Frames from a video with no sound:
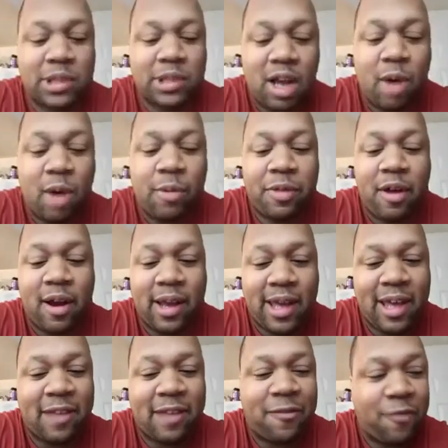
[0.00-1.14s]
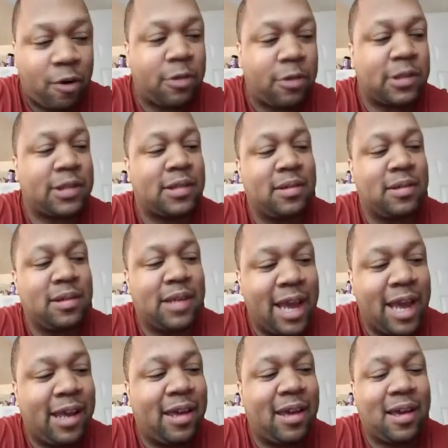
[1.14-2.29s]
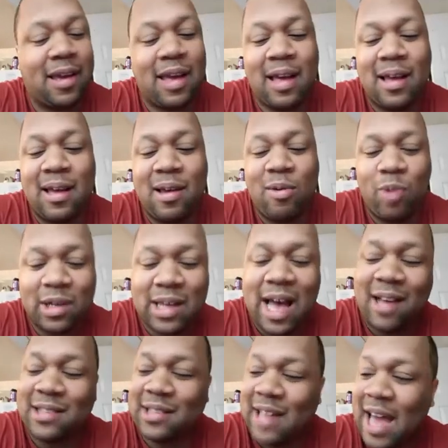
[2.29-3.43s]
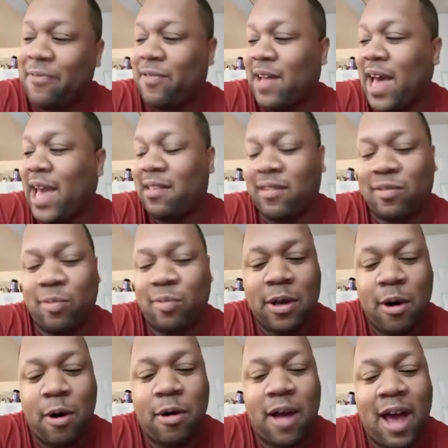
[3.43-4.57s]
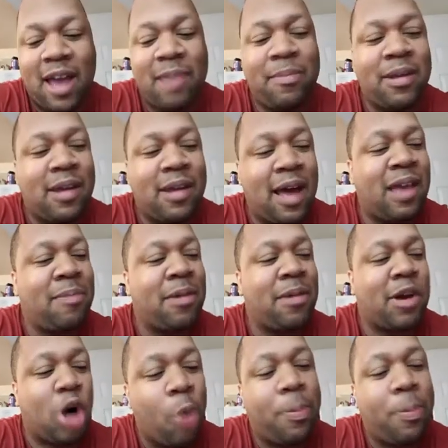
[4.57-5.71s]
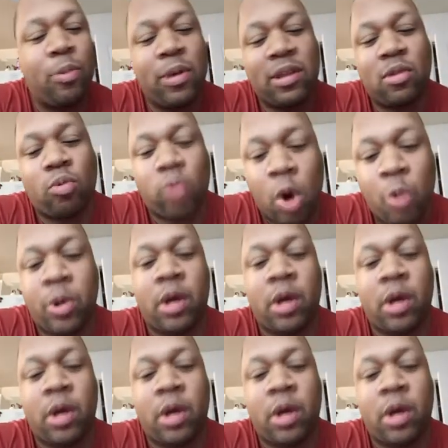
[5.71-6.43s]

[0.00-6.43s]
We'll start with our guest first. Danny, how's life like this week, man? What's been going on? How you been coping with the Rona?